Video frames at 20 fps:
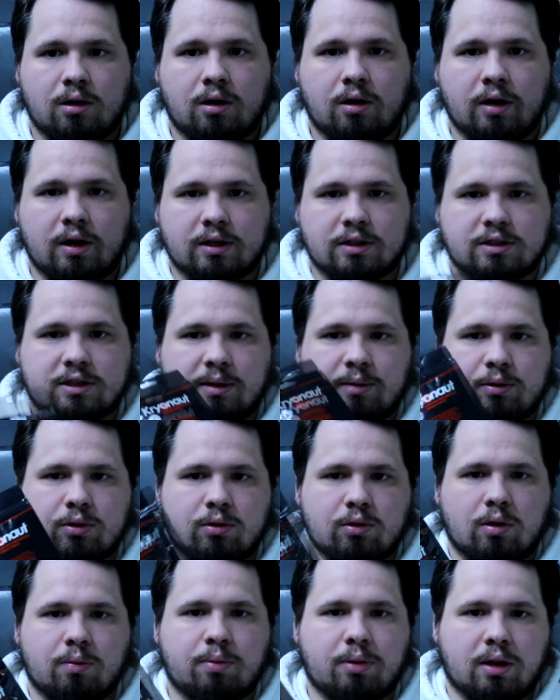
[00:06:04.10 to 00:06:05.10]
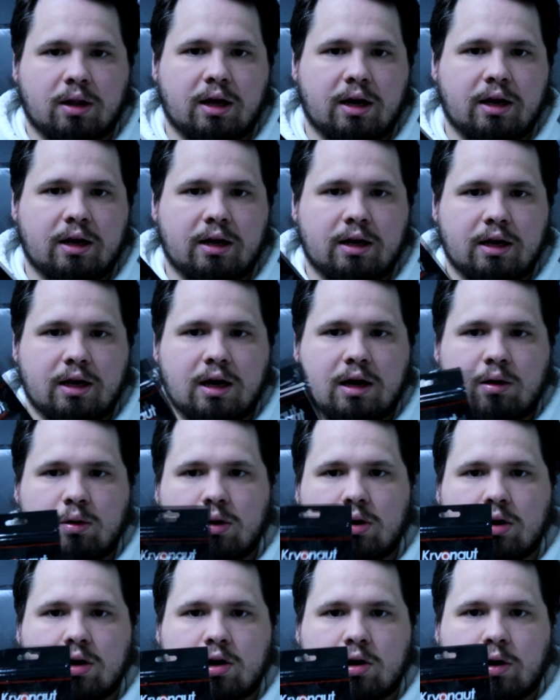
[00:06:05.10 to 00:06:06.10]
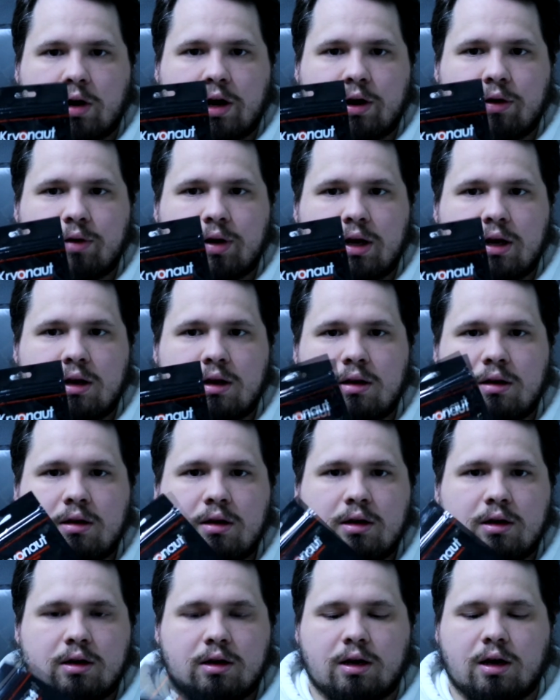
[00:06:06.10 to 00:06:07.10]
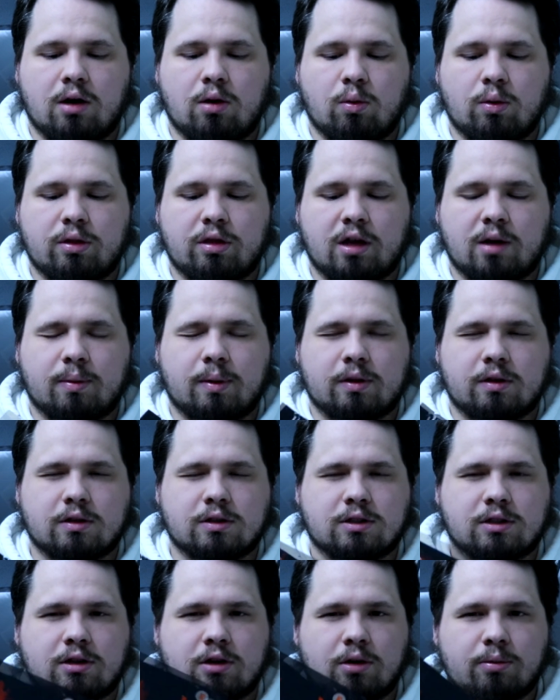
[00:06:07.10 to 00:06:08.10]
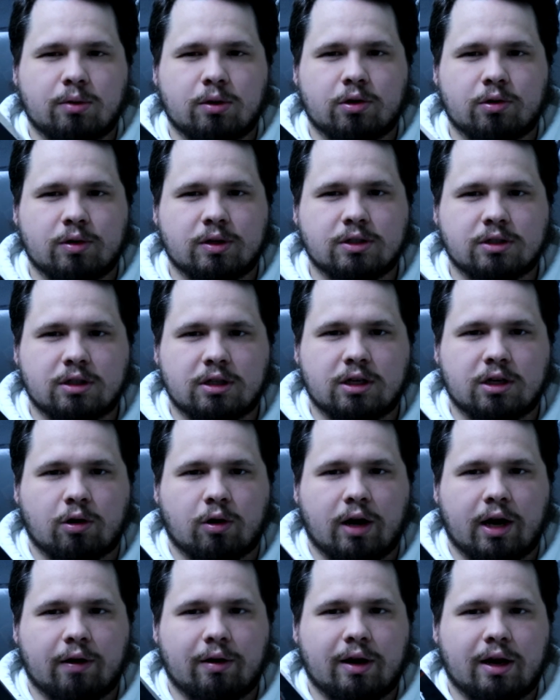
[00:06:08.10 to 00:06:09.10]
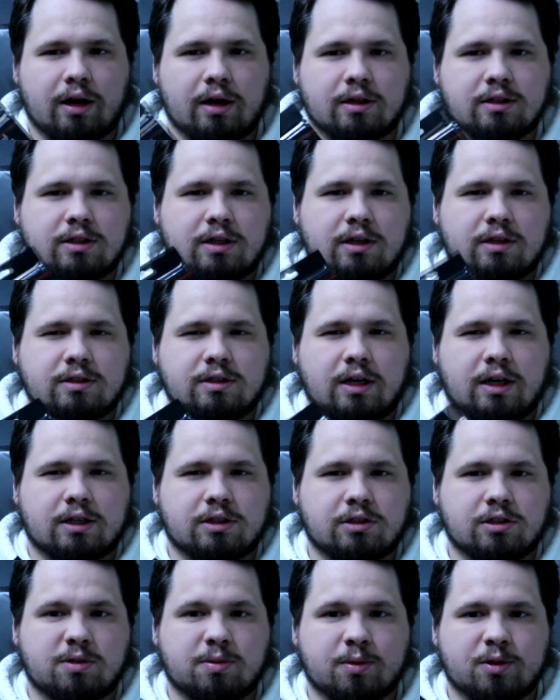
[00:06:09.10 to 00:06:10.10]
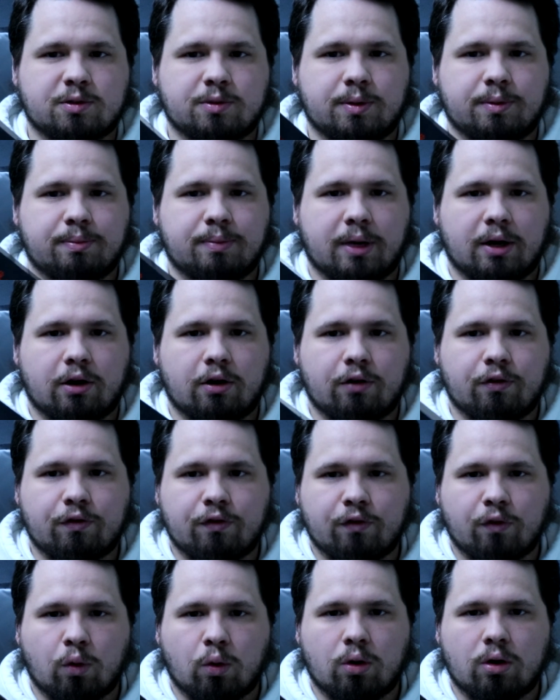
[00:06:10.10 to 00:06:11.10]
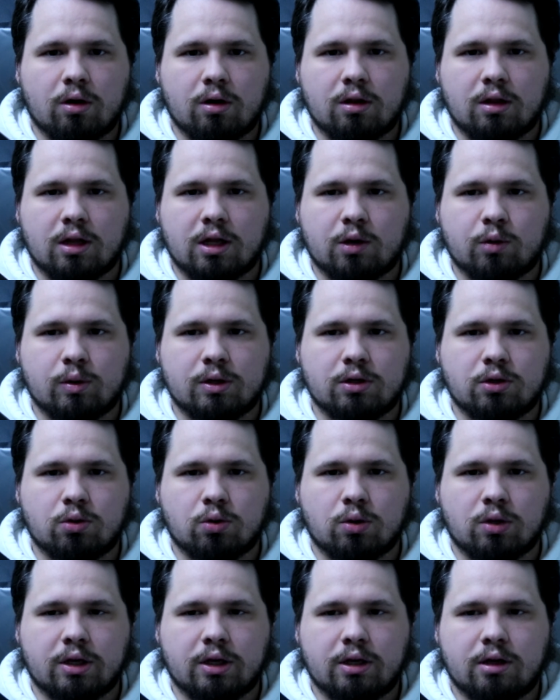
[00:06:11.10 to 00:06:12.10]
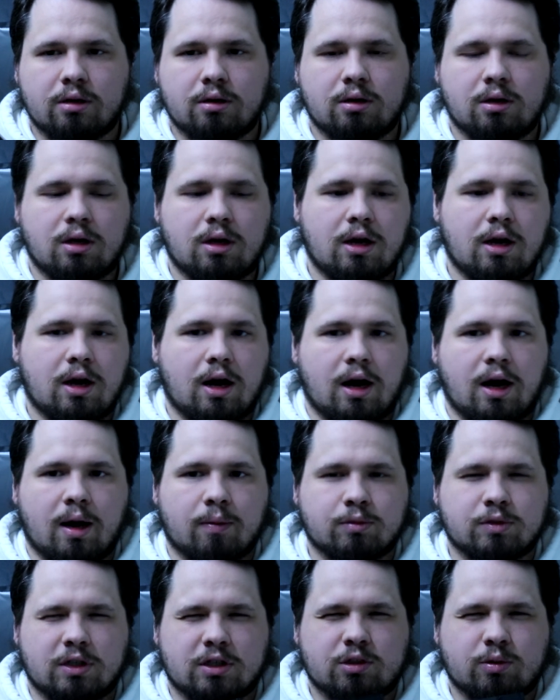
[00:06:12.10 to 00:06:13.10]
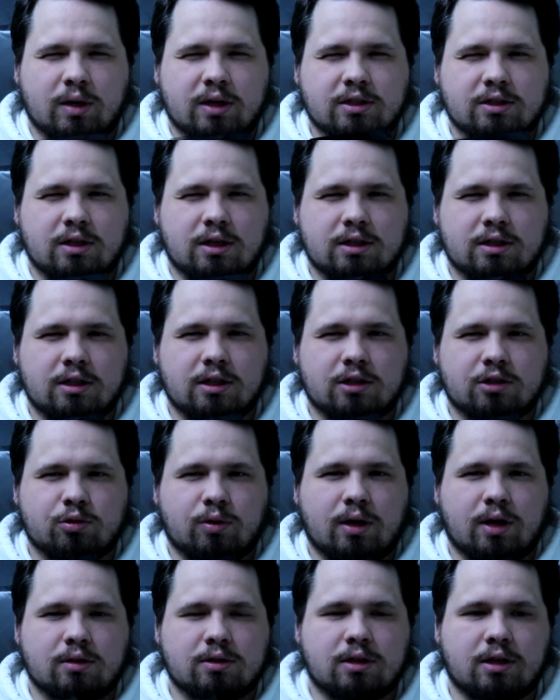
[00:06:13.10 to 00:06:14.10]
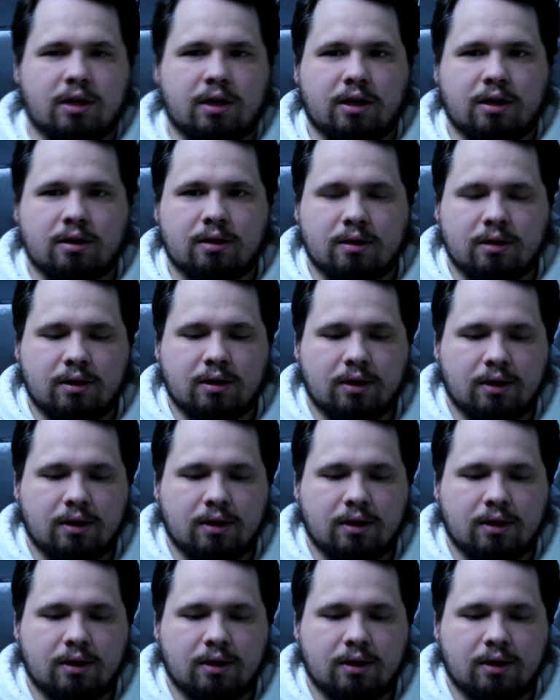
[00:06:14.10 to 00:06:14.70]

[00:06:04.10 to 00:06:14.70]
All right, it's time to apply our Kryonaut. Now, one thing about this Thermal Grizzly Kryonaut is that it's actually supposed to be better for liquid cooling. Um, so that's why I selected this one out today.